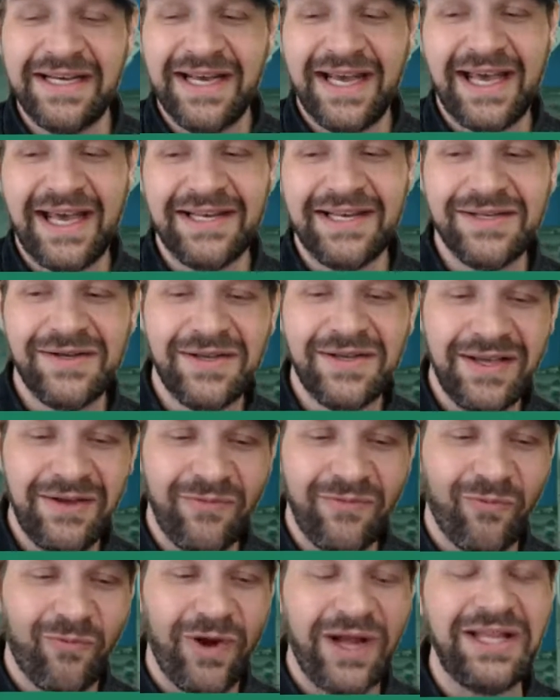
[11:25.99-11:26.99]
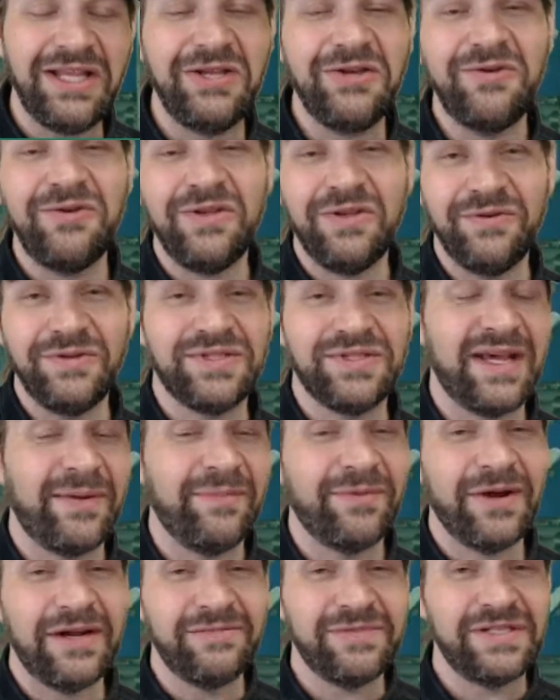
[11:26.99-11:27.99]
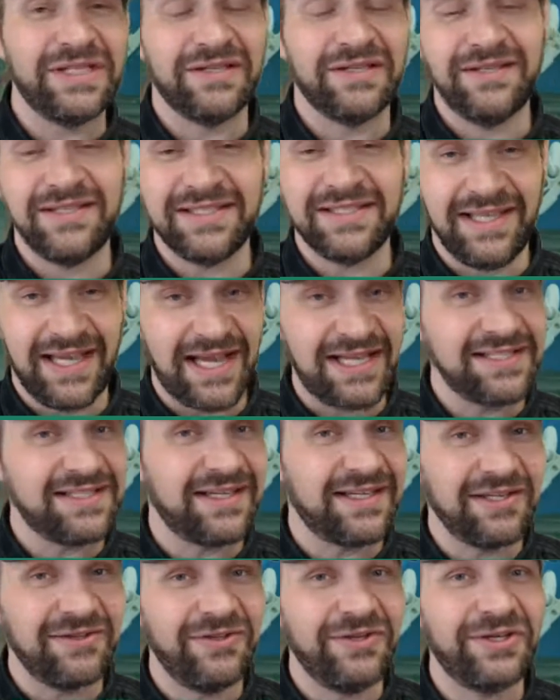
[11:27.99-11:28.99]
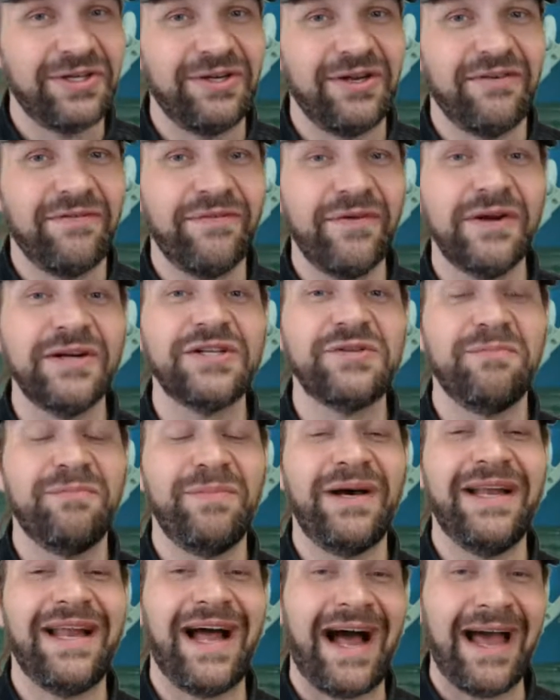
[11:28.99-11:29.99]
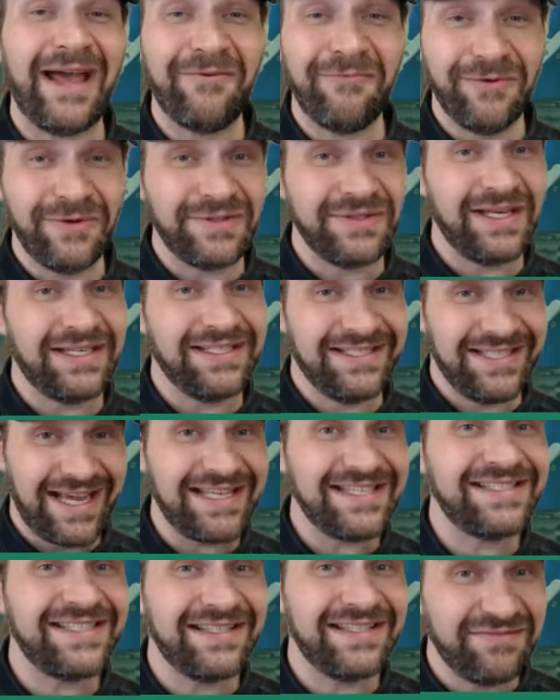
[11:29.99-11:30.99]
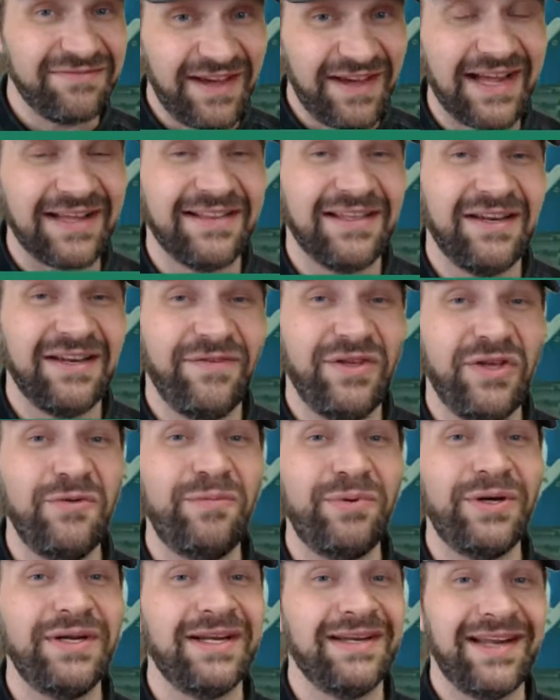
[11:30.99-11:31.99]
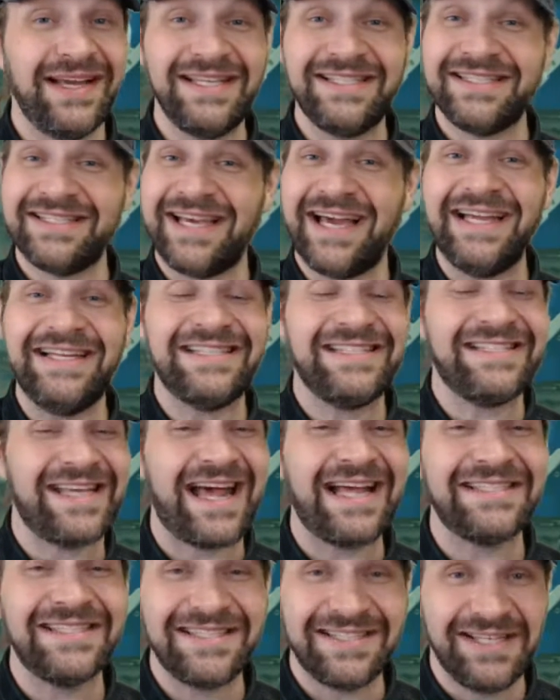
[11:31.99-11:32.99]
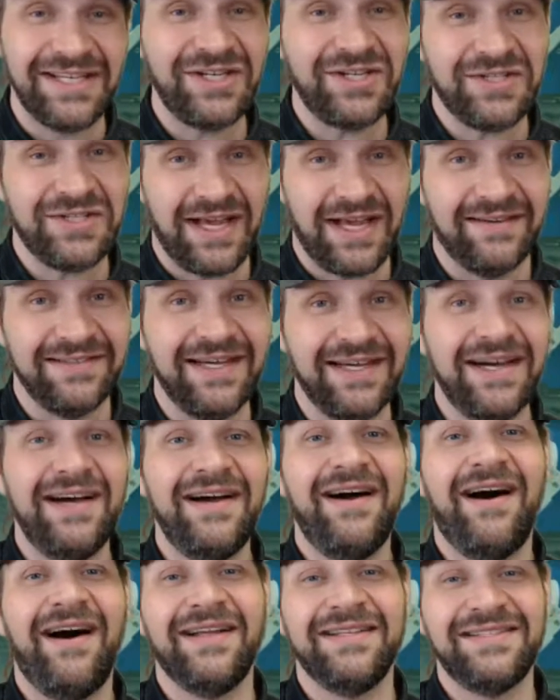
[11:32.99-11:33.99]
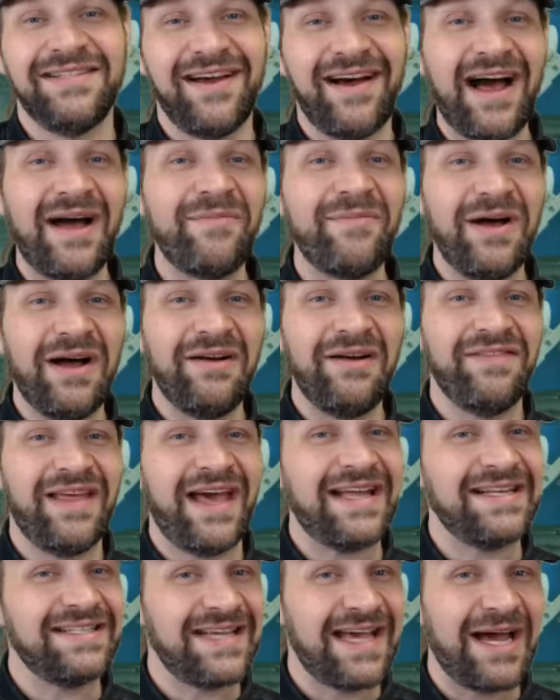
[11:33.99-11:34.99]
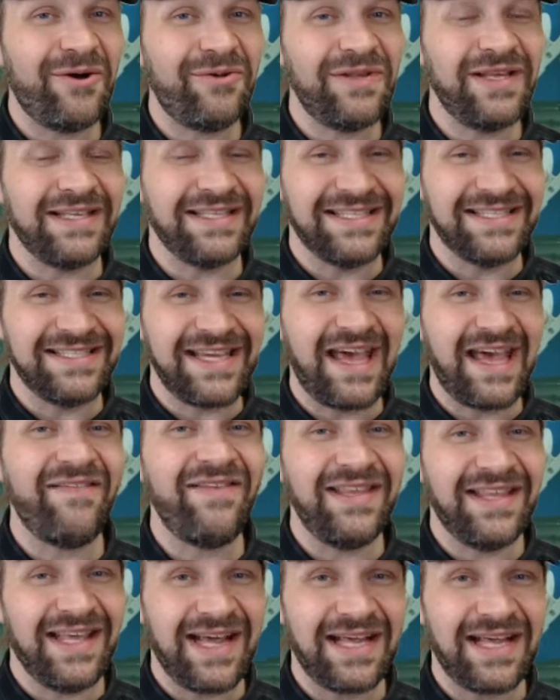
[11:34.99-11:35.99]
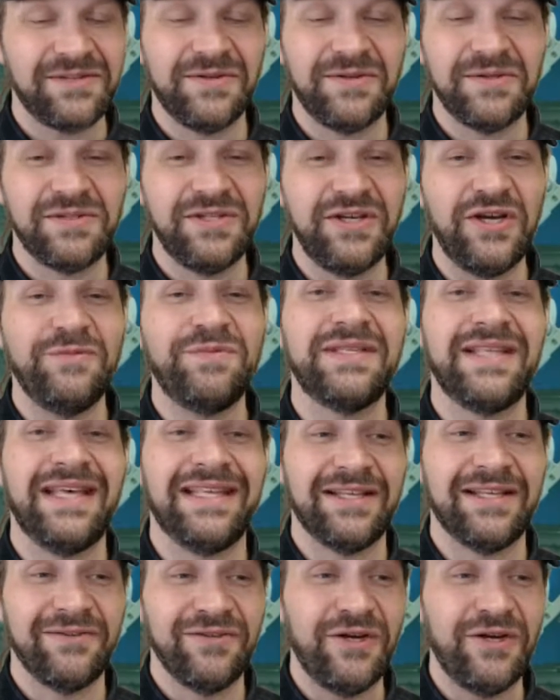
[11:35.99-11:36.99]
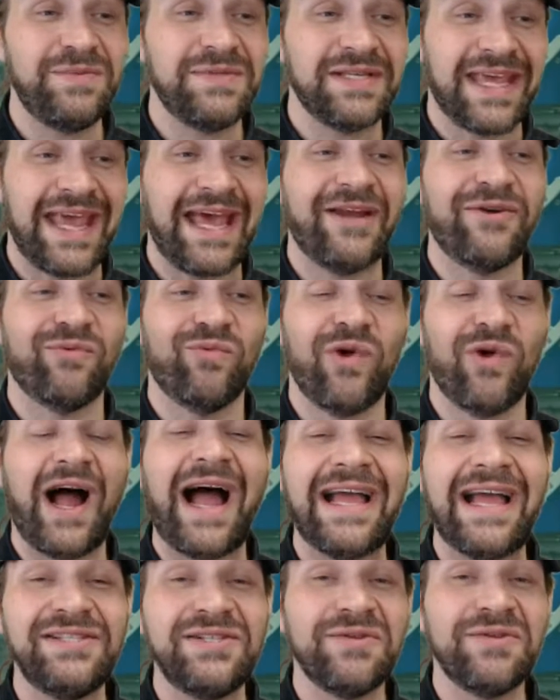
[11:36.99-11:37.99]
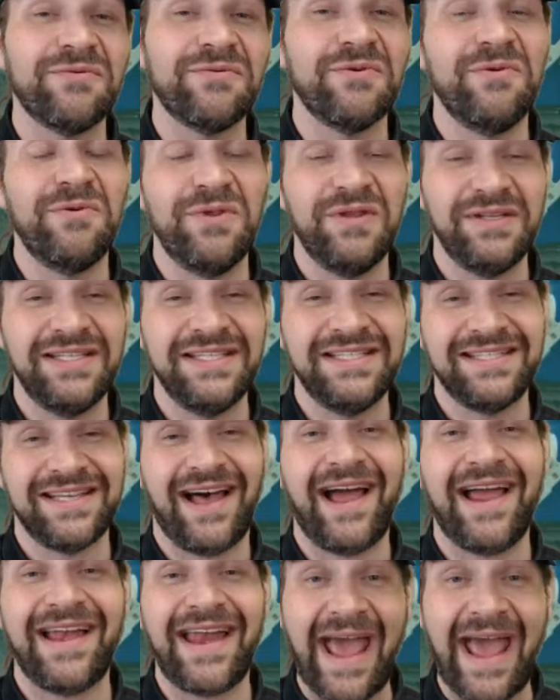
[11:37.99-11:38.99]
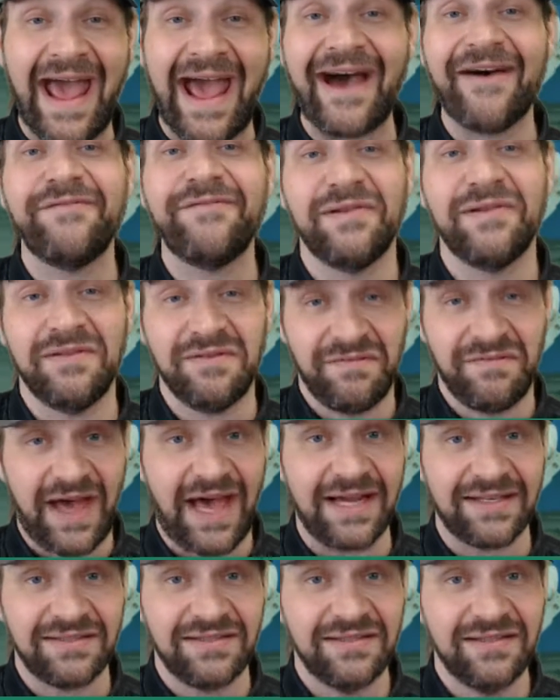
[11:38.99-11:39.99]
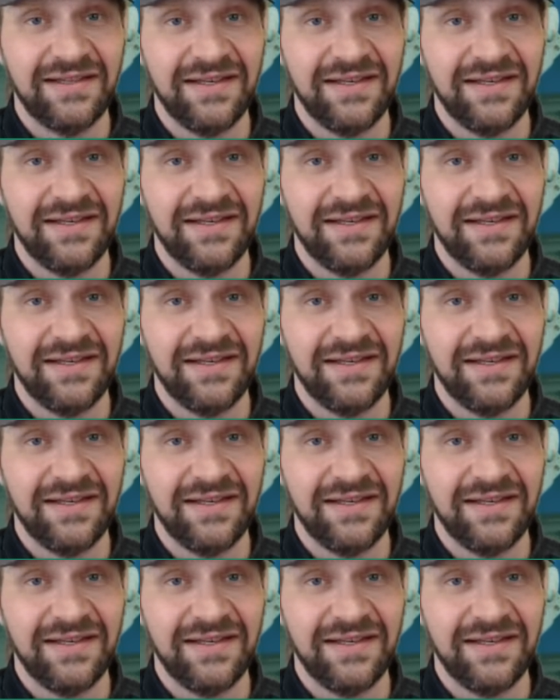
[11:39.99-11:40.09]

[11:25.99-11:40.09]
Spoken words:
And when you use temporary materials, yes, it can look good at first, but I will attest to the fact that if you put a nice tight satin stitch down on top of that toweling that's heavy, that has all those loops, that the loops can rise through the design after the fact.